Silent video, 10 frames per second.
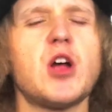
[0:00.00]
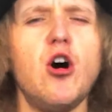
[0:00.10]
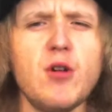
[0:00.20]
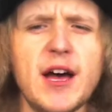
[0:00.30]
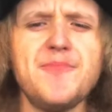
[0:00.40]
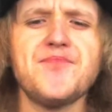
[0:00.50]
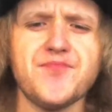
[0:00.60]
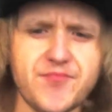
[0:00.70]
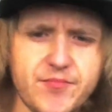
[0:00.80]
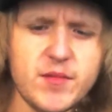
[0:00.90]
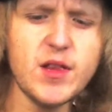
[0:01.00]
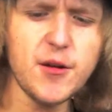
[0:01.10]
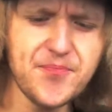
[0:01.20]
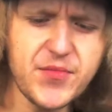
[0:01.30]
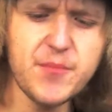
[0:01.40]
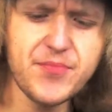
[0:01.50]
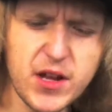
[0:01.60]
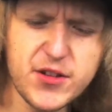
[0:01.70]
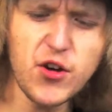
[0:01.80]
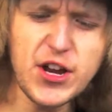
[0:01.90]
Okay.
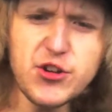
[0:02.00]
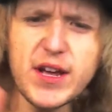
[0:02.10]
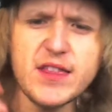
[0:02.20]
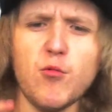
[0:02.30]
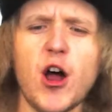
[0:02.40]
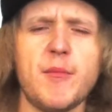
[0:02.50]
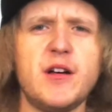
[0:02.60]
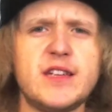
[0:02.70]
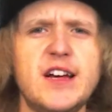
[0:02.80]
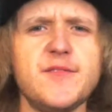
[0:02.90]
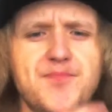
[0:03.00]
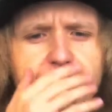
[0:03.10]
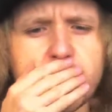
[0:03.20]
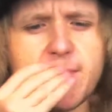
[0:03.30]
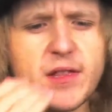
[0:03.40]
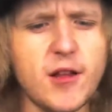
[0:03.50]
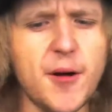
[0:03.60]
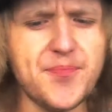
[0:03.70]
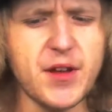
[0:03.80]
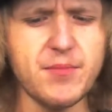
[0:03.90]
So I do get the watermelon taste.
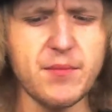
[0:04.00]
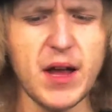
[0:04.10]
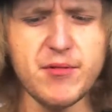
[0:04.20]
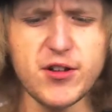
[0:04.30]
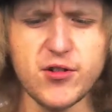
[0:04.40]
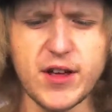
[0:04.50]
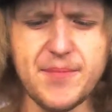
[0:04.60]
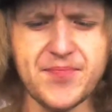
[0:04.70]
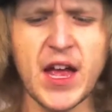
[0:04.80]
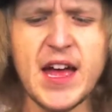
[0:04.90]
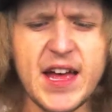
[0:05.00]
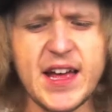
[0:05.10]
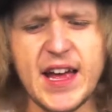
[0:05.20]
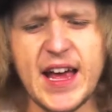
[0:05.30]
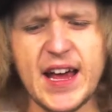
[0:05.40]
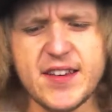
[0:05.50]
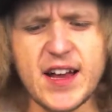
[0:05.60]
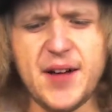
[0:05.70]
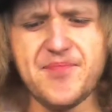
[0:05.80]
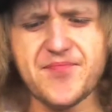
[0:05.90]
Absolutely. It's
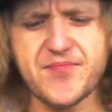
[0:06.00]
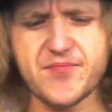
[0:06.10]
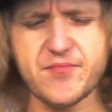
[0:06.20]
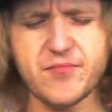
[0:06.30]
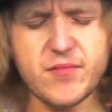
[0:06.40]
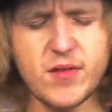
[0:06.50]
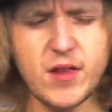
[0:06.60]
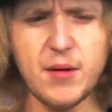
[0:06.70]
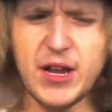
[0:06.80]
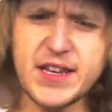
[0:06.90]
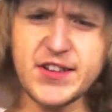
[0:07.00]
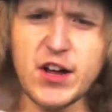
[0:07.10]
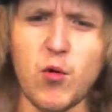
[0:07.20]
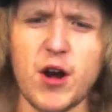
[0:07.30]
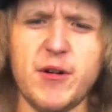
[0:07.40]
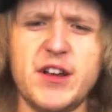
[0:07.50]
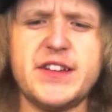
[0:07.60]
I mean, it tastes like watermelon.